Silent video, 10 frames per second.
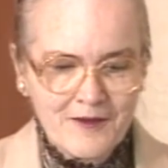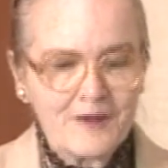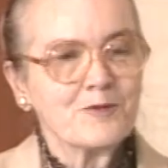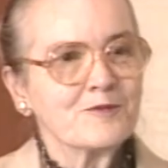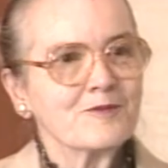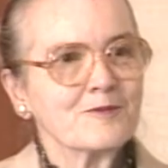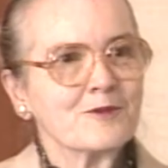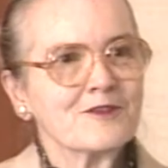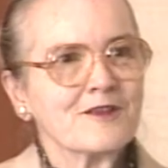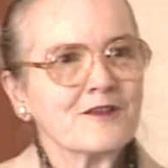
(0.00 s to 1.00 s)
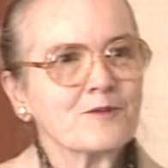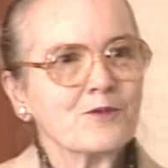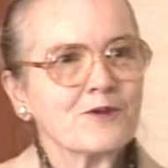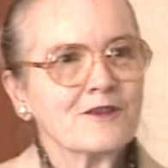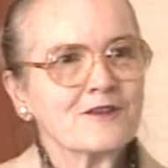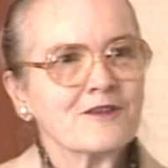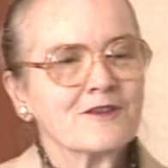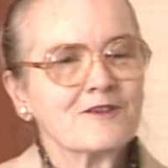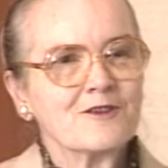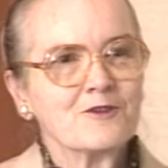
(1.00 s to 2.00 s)
He was then appointed
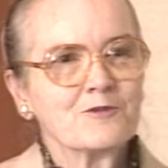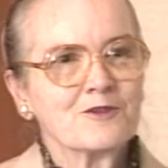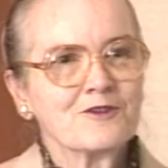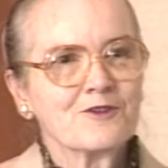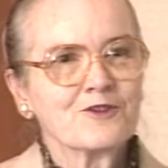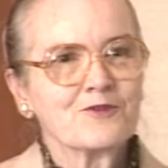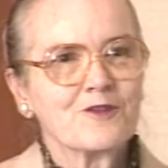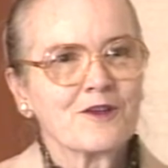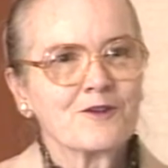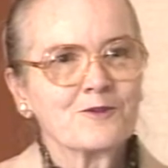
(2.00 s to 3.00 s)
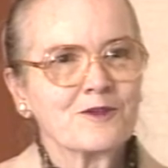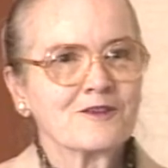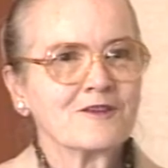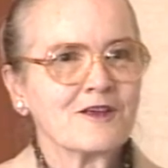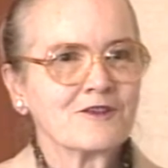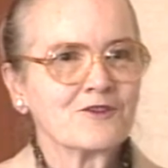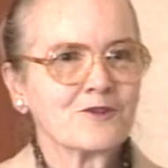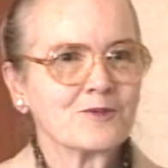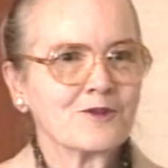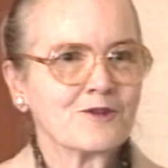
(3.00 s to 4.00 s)
a senior research fellow at the
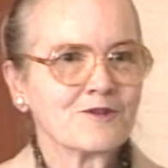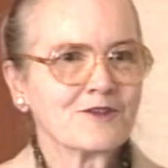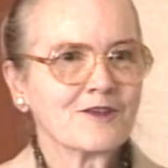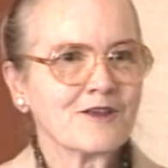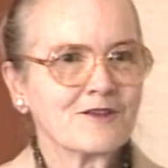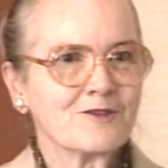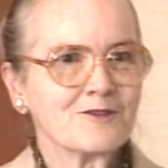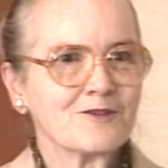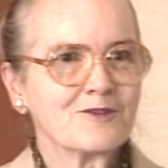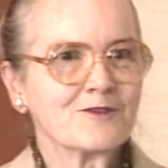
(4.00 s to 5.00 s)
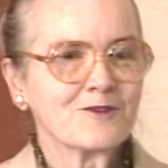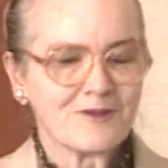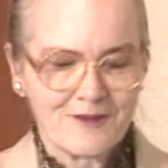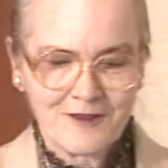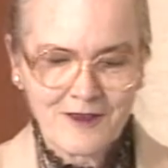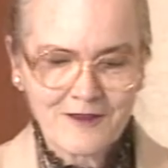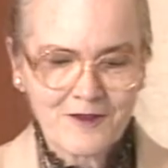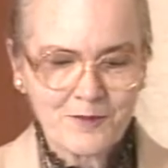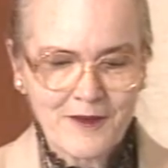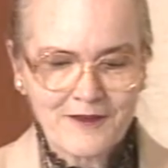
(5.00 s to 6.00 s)
National Bureau of Standards. In that
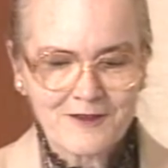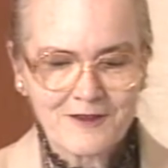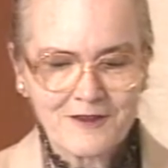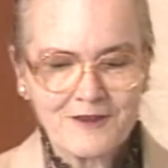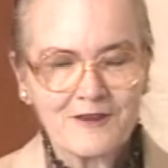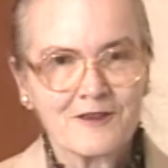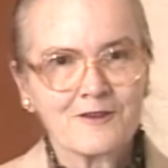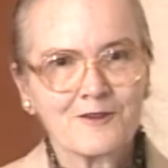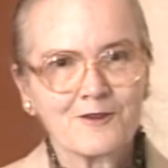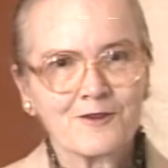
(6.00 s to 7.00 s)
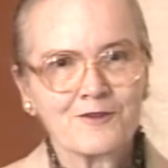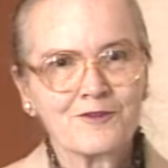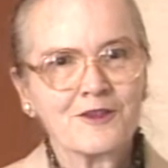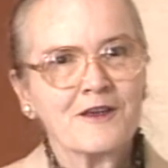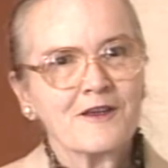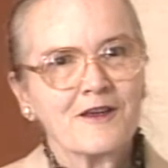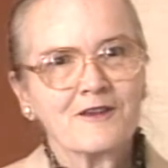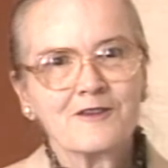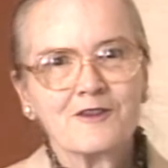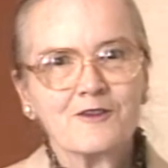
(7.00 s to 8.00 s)
capacity, he has served
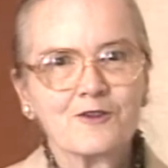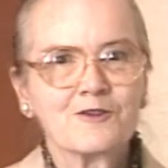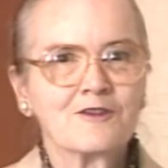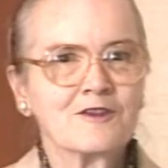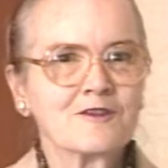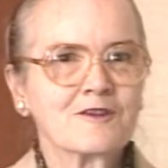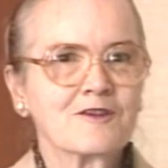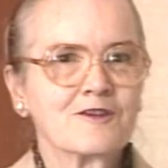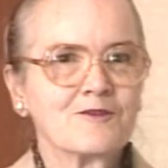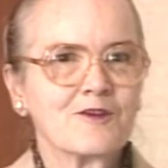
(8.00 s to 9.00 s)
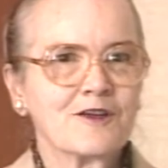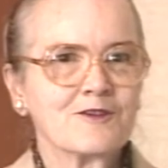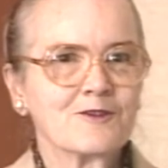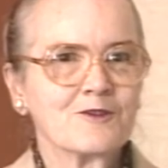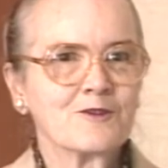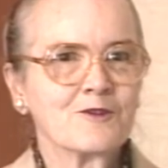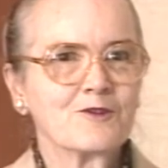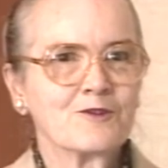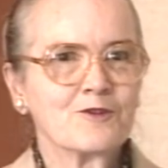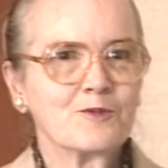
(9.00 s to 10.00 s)
as senior statistical advisor
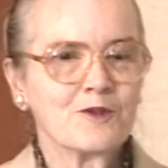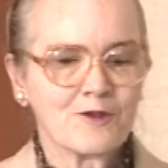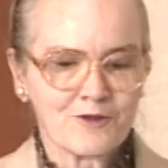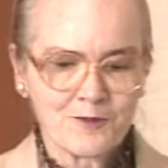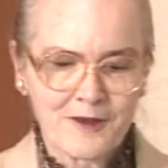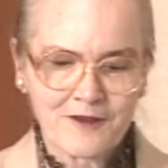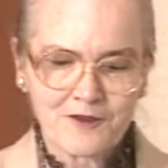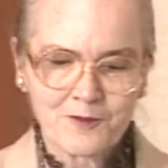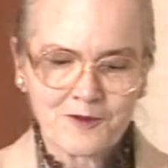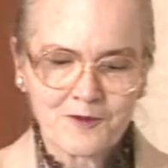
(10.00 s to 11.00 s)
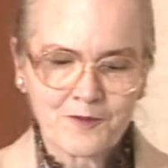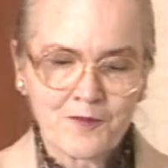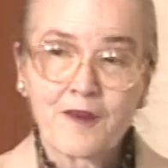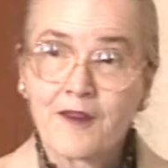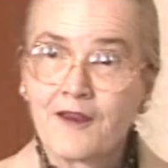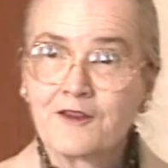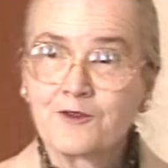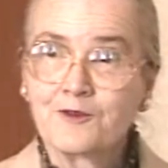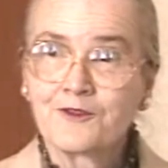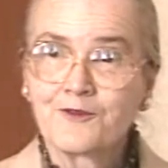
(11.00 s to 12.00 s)
to the Bureau's management and
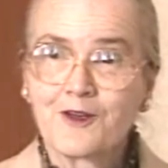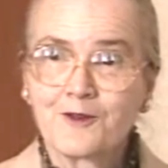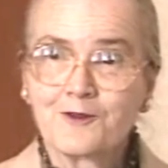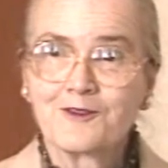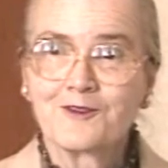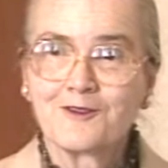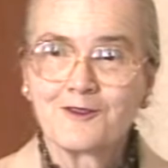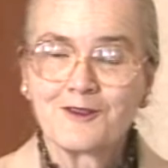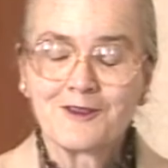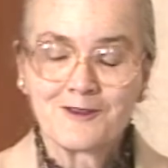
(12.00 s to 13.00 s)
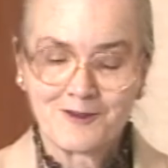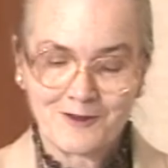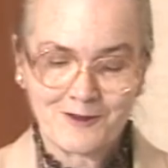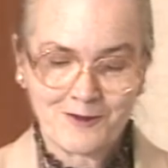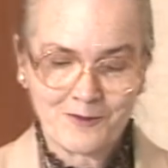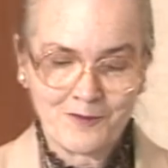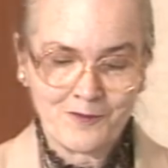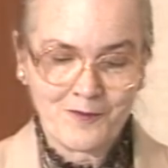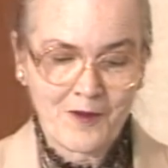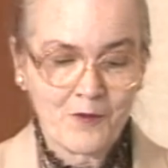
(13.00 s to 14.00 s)
to his followers in statistics,
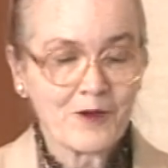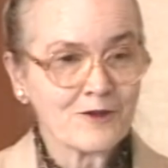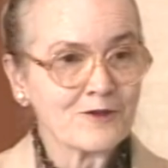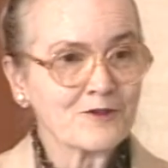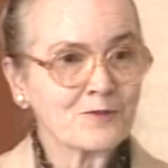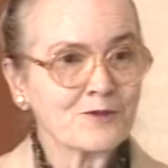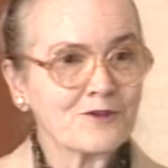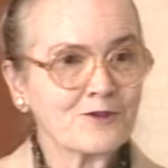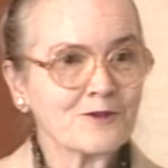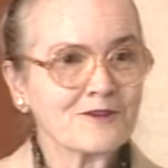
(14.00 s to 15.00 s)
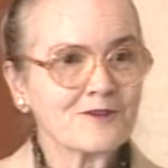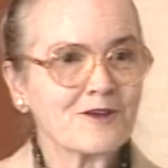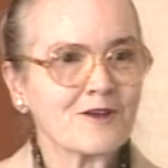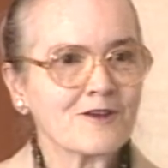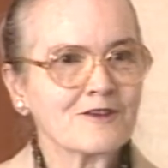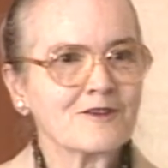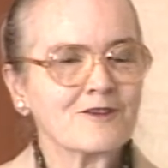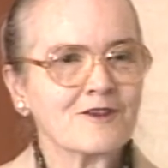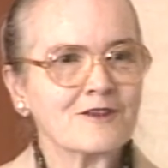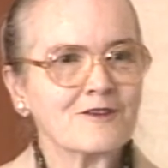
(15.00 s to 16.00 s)
while also pursuing scholarly
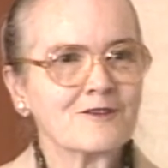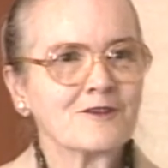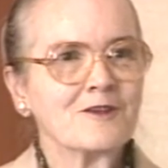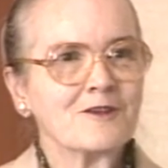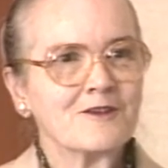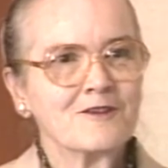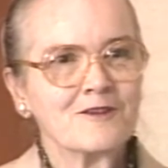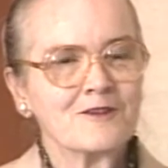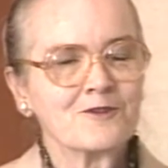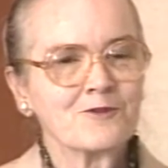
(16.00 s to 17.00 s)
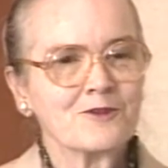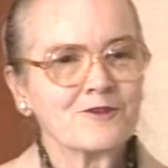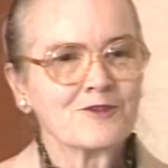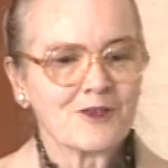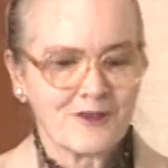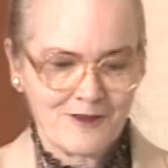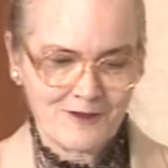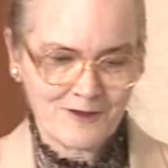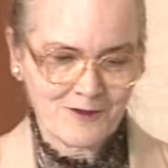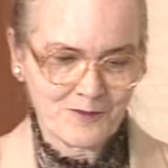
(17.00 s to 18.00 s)
studies in the history of
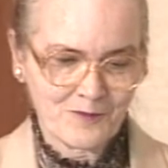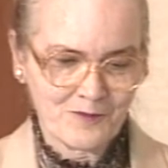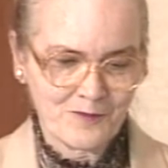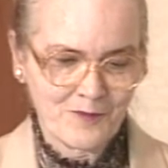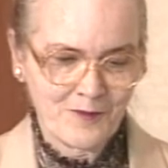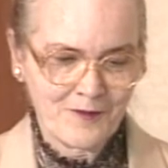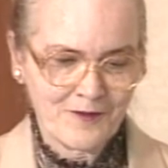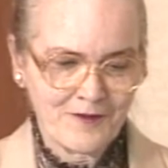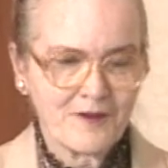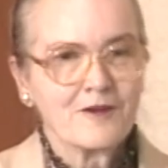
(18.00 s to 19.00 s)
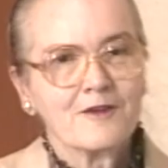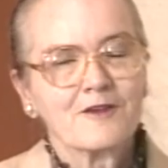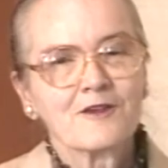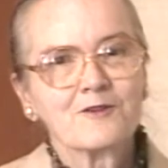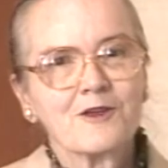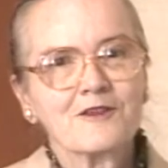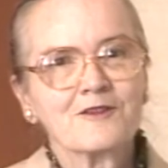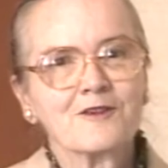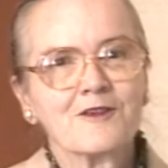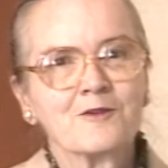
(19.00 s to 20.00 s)
science. Dr.
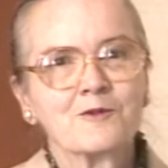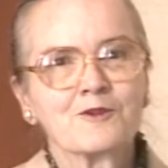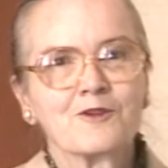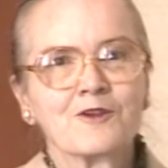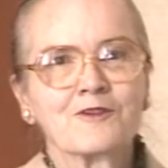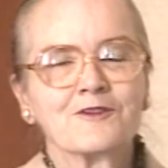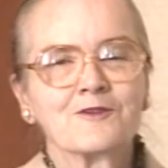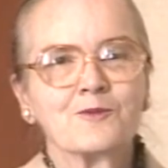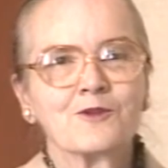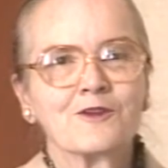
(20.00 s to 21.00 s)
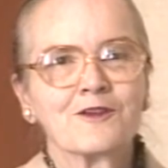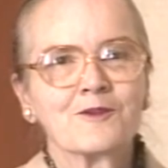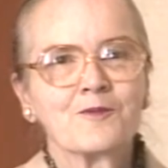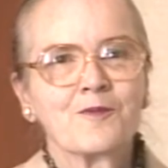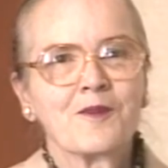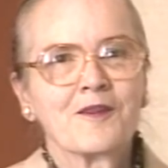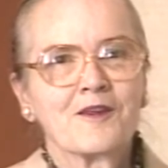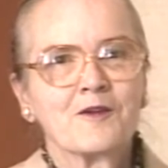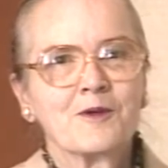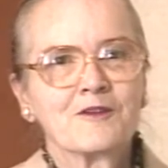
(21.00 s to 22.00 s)
Eisenhart will talk this morning
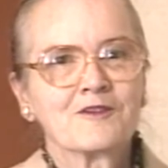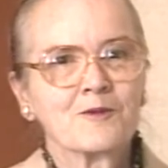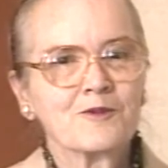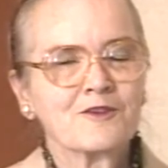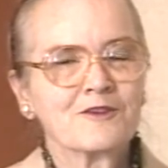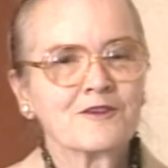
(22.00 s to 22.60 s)
about some of his